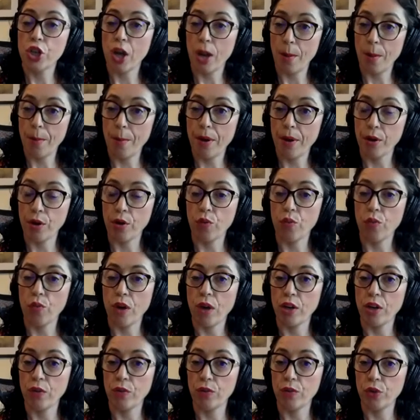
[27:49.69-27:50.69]
chamber of
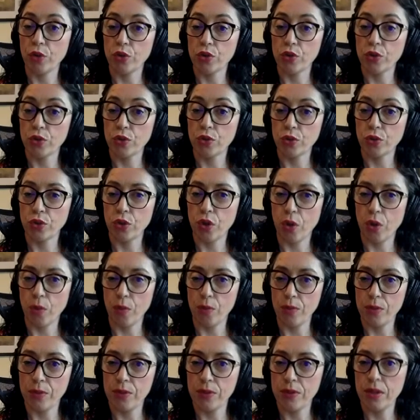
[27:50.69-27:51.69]
one of those two
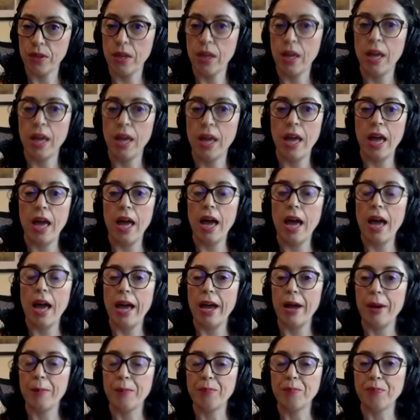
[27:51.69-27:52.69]
tombs,
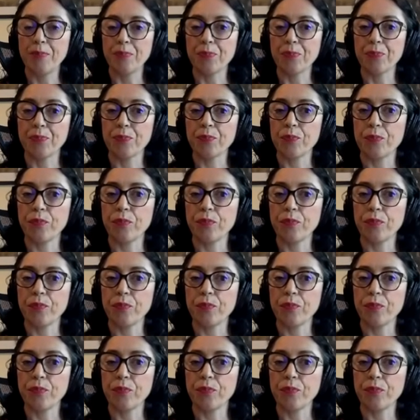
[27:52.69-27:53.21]
um,